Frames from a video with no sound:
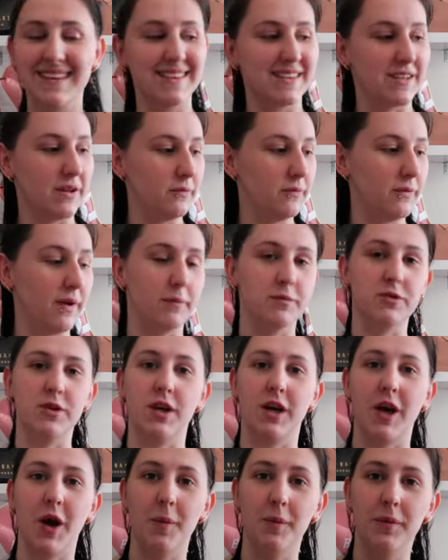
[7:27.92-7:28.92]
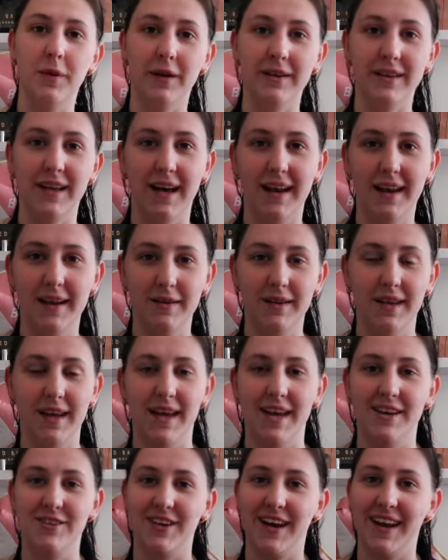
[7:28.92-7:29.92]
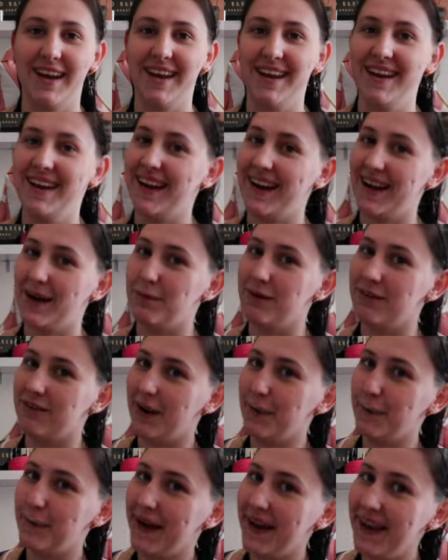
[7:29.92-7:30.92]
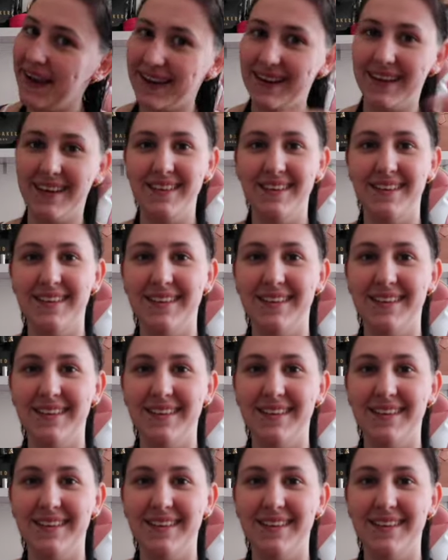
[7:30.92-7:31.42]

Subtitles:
So I'm just going to go and plug that, the hair dryer in, and I'll be right back.